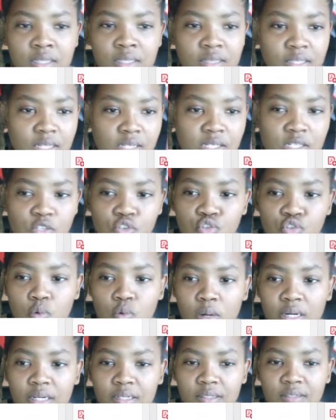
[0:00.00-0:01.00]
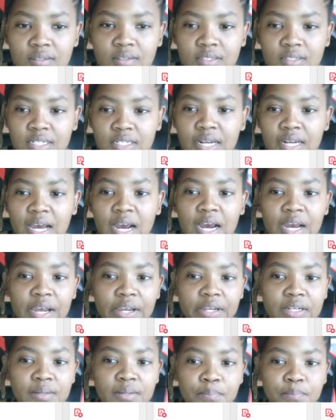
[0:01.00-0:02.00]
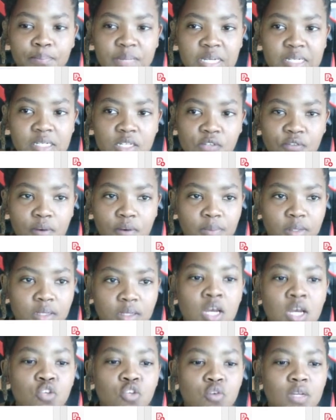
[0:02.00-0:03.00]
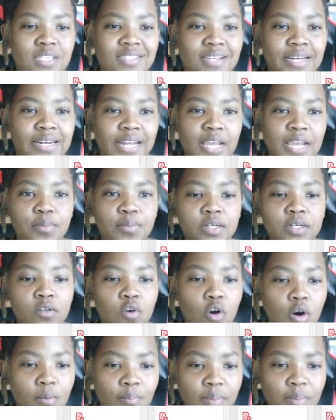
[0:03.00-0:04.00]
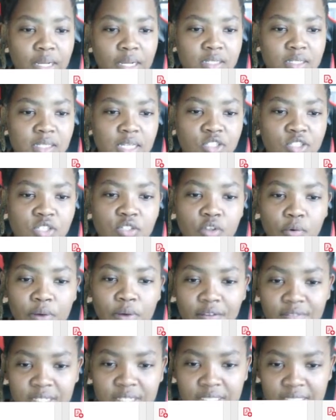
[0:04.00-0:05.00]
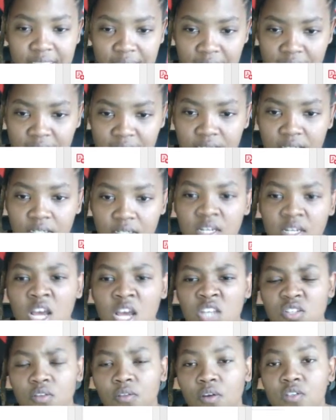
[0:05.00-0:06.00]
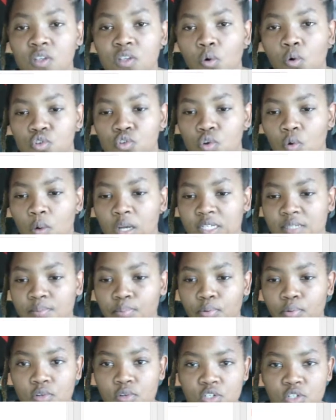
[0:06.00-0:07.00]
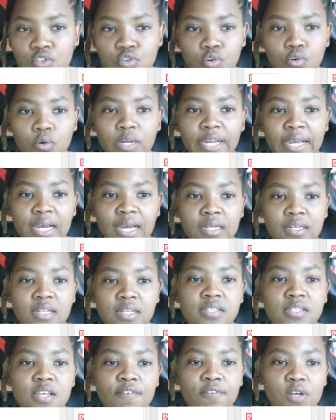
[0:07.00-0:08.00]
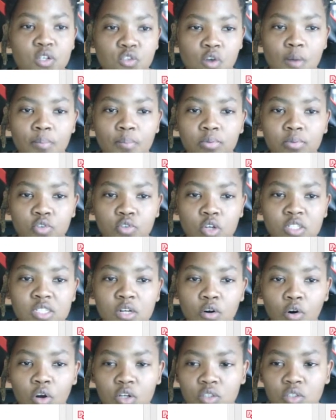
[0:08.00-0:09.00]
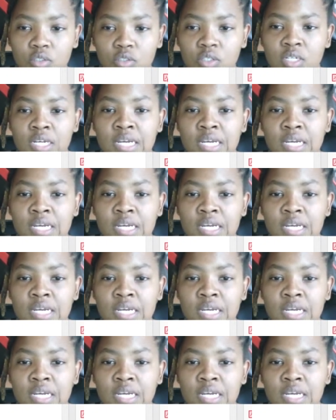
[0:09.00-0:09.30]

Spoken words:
this is 239 meters from the, so it's a neighboring complex. They just don't have the address here. So those are also quite important to look at. Let's say, for example, not a lot